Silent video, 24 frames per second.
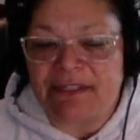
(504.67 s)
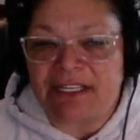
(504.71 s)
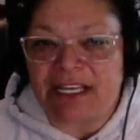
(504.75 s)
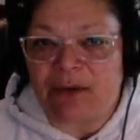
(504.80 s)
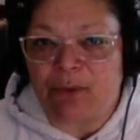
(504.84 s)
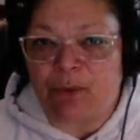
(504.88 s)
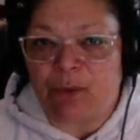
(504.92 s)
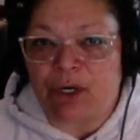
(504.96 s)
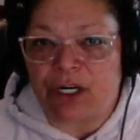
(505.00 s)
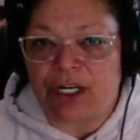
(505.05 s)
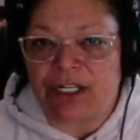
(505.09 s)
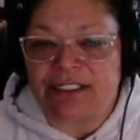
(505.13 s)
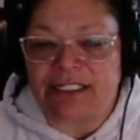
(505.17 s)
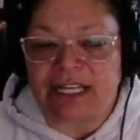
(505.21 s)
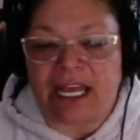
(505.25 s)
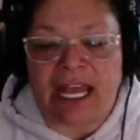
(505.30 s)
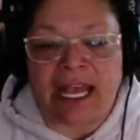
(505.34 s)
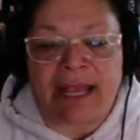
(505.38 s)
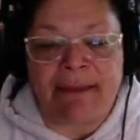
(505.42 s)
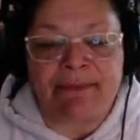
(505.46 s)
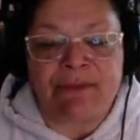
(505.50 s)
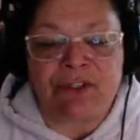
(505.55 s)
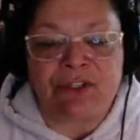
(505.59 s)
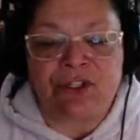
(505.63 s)
and words.
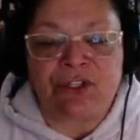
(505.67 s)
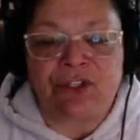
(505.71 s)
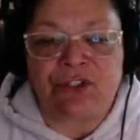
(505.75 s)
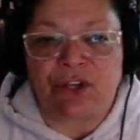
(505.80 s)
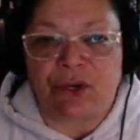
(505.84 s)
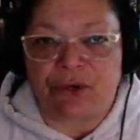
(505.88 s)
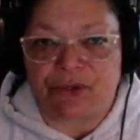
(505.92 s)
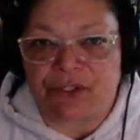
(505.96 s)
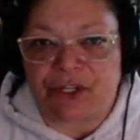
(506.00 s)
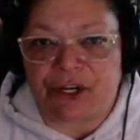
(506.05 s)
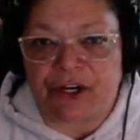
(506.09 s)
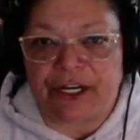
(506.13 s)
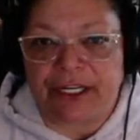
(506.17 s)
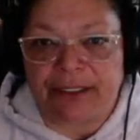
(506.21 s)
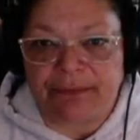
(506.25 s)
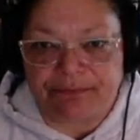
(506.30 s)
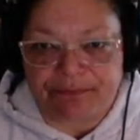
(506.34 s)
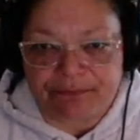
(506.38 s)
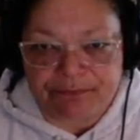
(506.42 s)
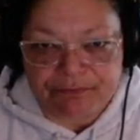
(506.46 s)
I'm so sorry,